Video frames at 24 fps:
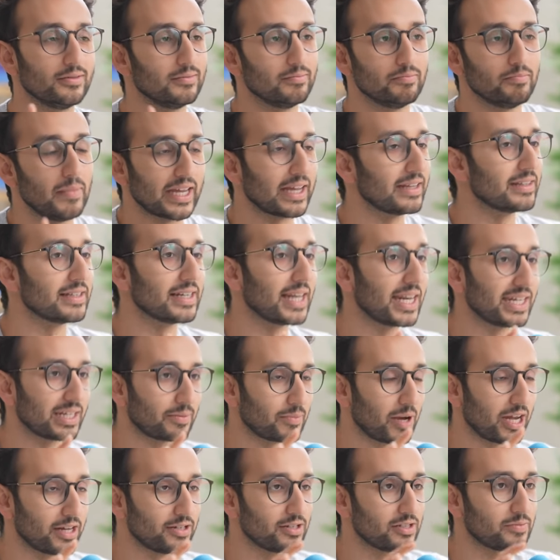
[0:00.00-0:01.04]
making the landing
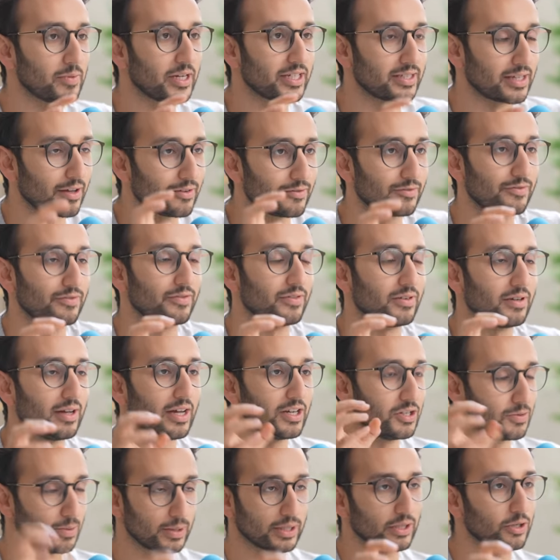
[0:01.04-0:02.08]
pages myself
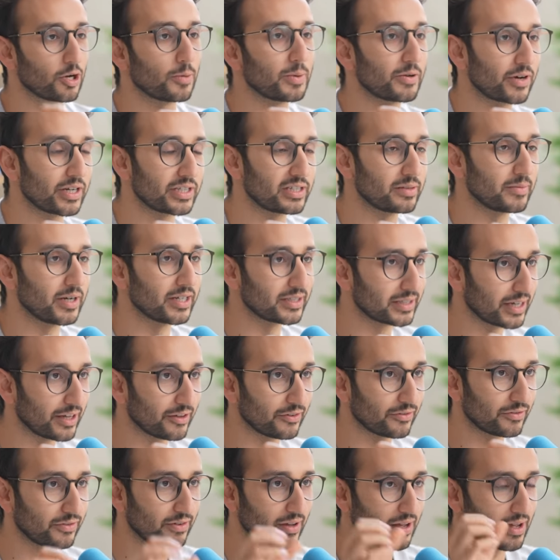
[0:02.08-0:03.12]
and doing the copywriting myself.